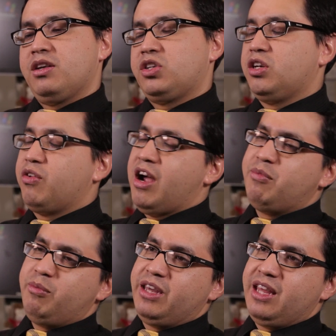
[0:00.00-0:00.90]
She
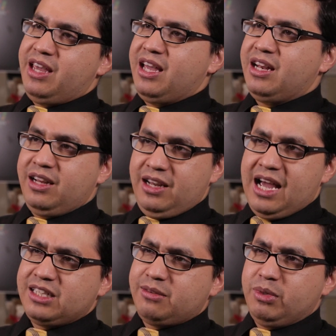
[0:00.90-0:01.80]
grabbed me by the hand and
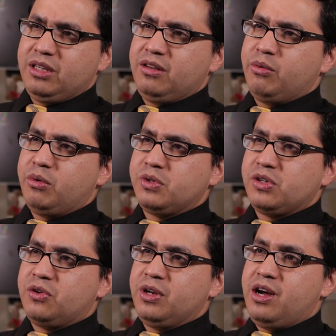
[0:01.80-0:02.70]
asked me, you know, what was
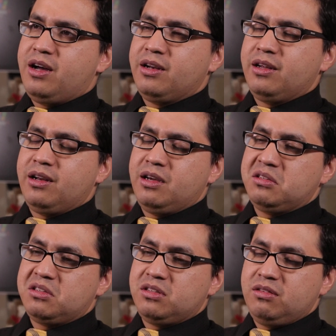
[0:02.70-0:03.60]
going on. And I,
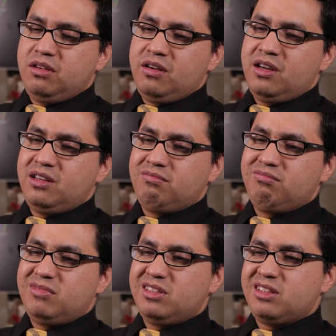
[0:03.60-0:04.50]
you know, I
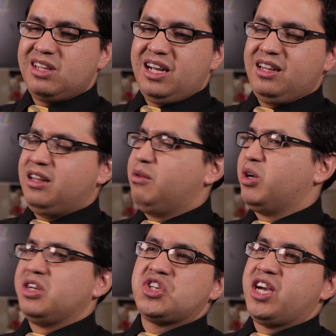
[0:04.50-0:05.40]
just kind of didn't
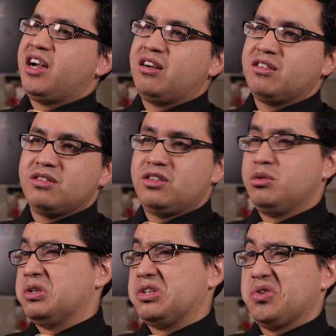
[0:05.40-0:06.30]
want to share because
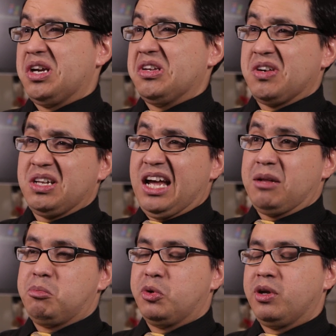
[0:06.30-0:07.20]
she was a stranger at
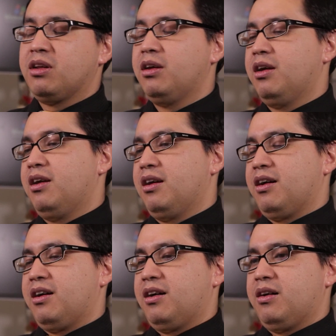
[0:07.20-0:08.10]
that point.
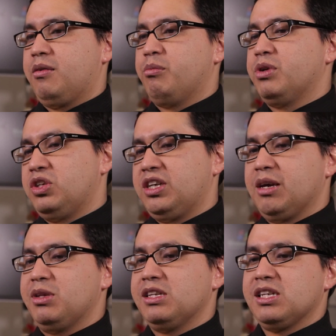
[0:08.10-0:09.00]
Um, but she
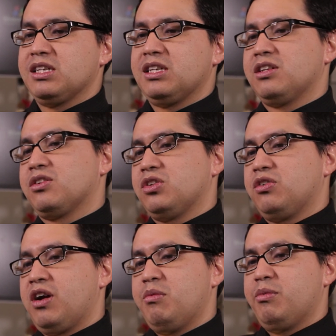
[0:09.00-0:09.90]
kept insisting, so she
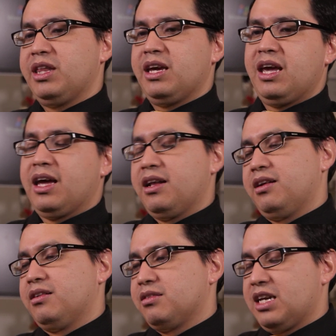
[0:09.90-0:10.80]
grabbed me by the hand
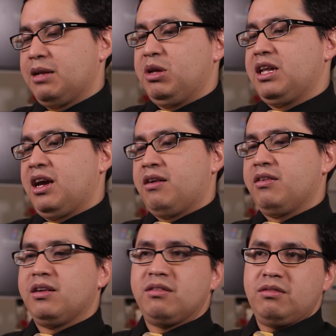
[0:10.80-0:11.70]
and sat me
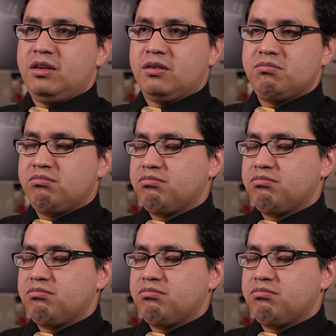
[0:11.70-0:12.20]
down, and you know,